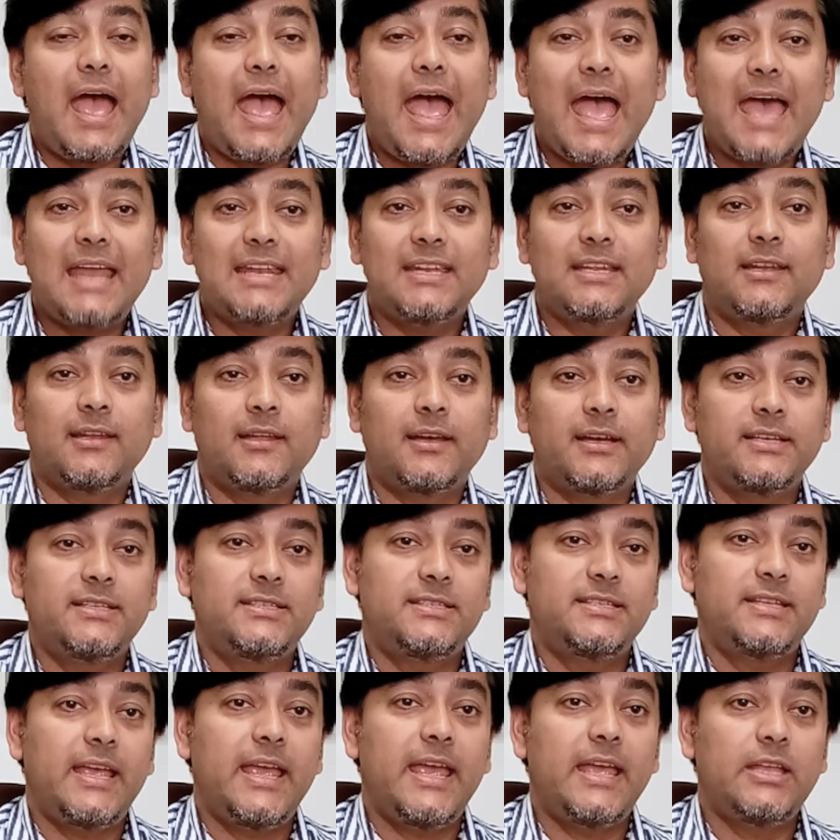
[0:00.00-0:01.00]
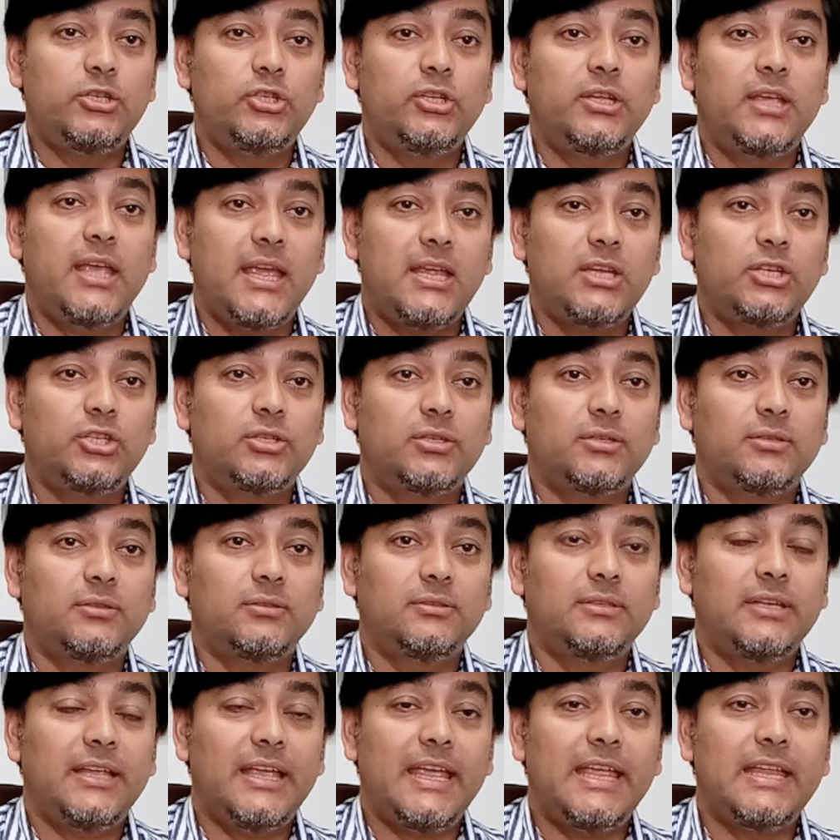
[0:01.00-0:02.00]
analyze
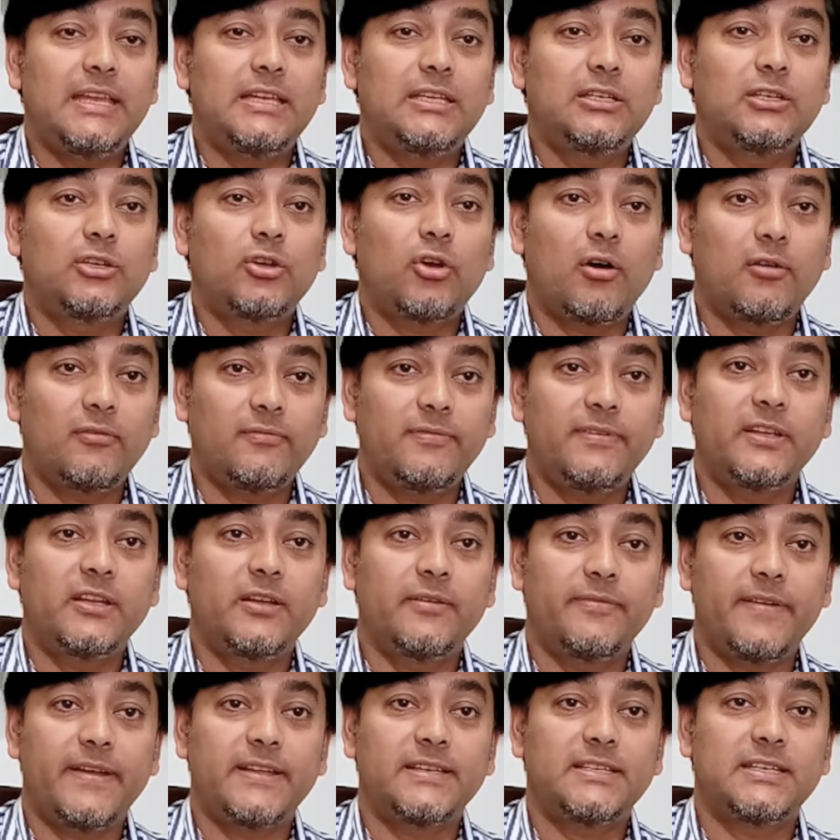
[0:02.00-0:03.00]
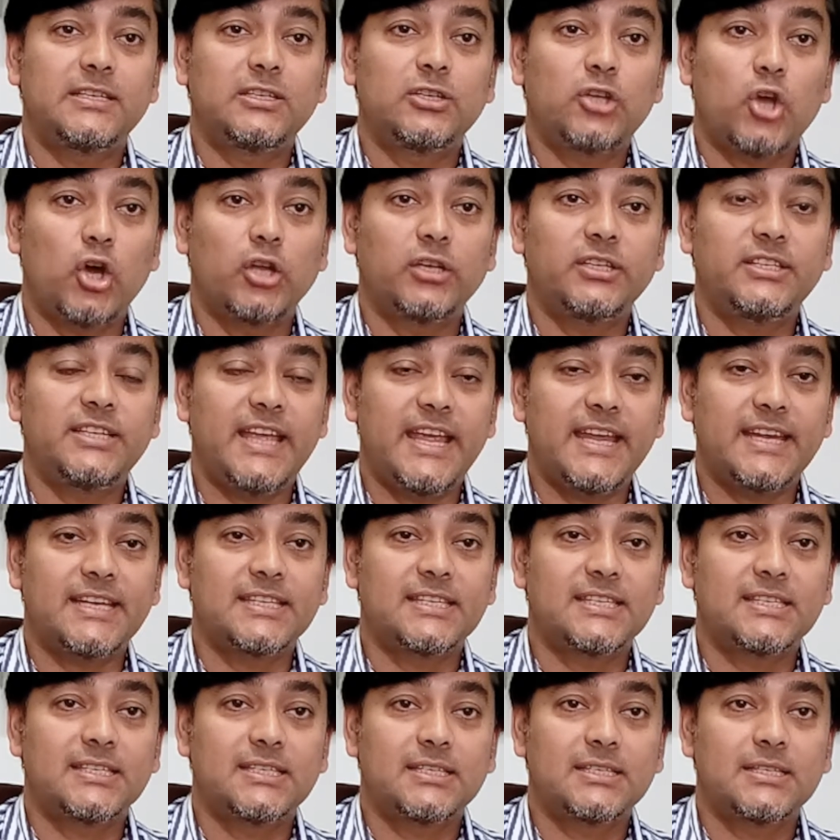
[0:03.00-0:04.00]
education in conflict-affected
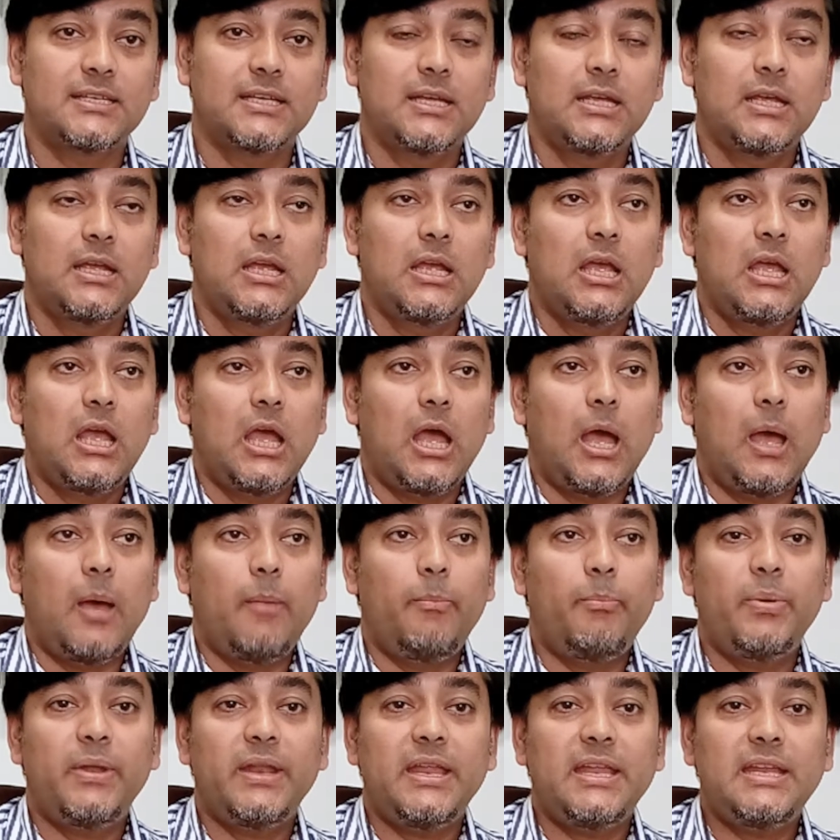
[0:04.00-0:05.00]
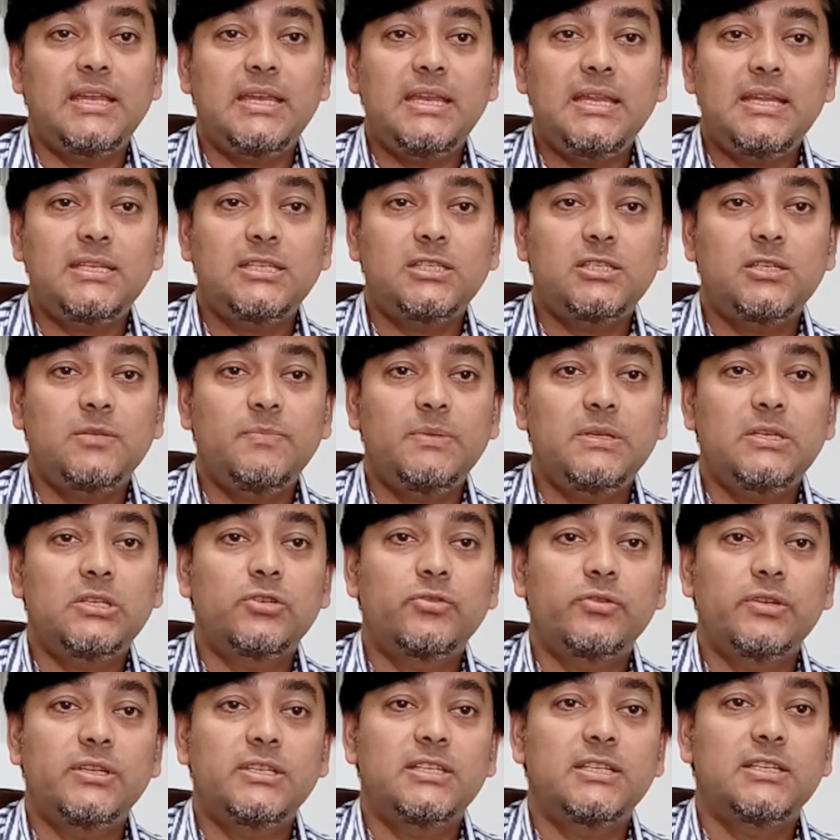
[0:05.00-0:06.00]
contexts, but it needs to be
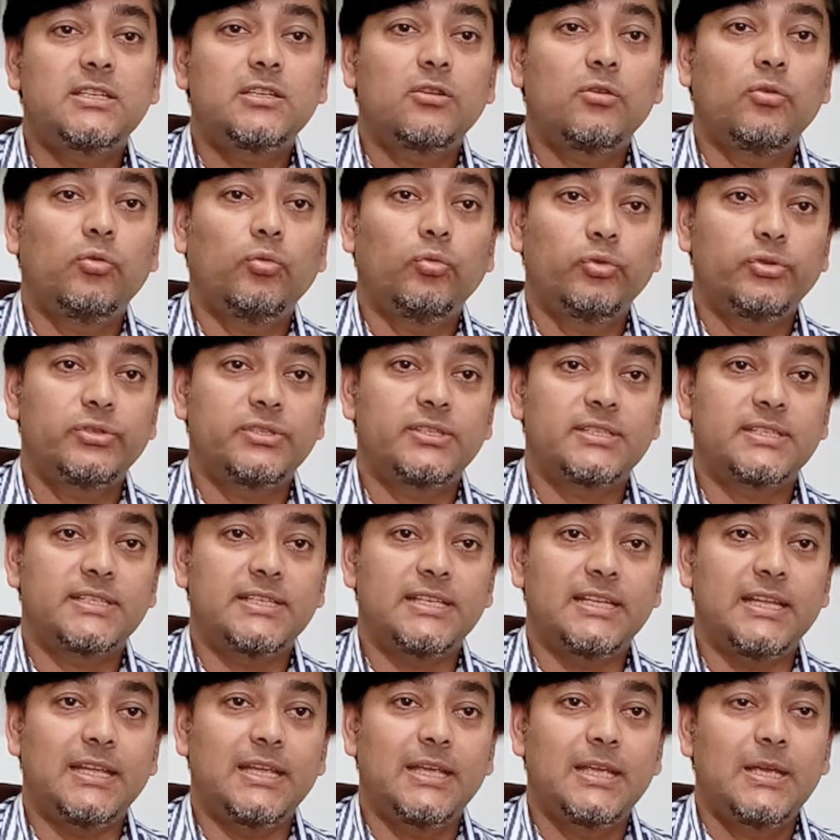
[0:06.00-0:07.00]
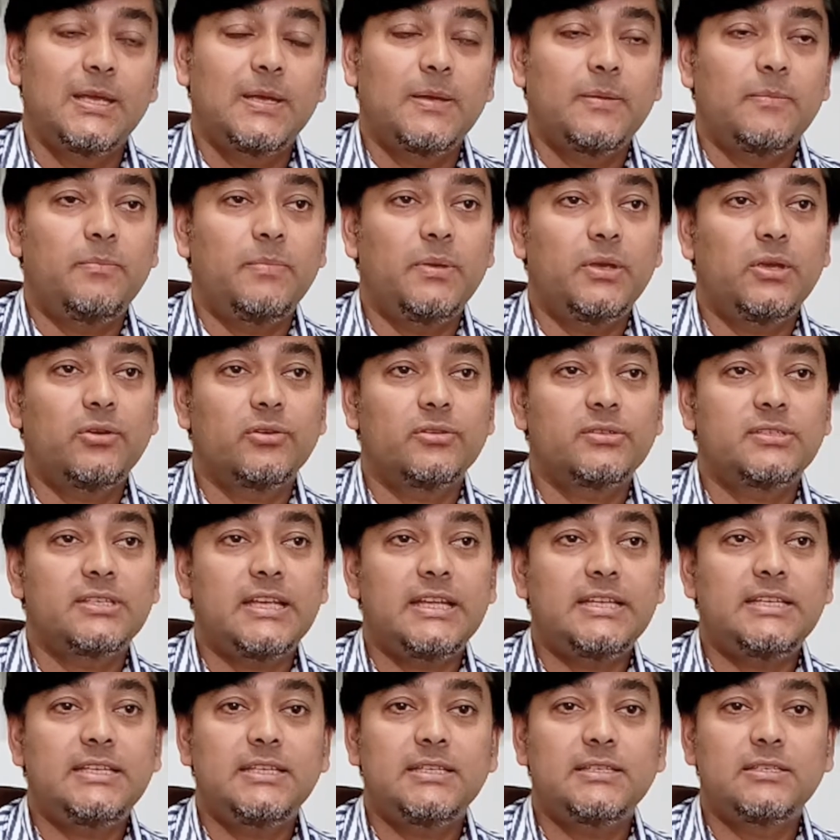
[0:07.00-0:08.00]
treated cautiously because
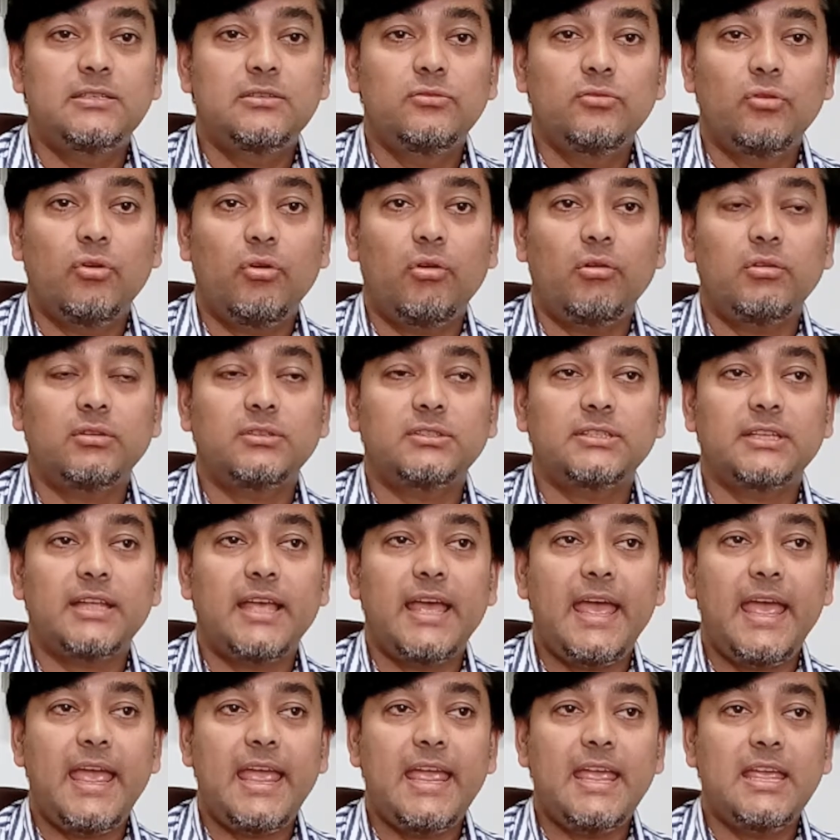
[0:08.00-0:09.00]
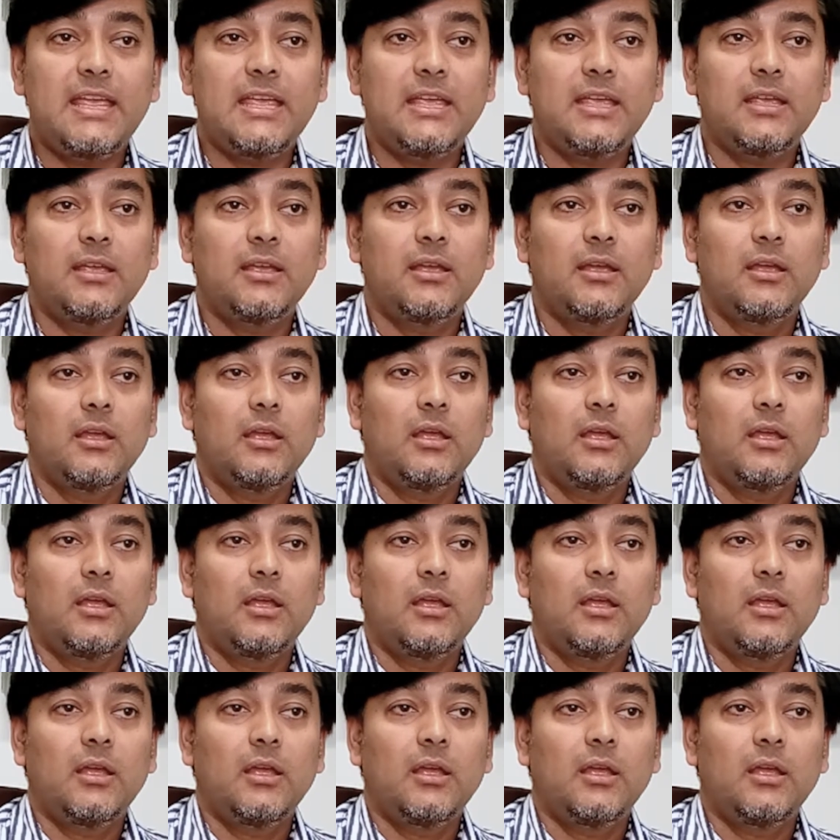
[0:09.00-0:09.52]
it is not a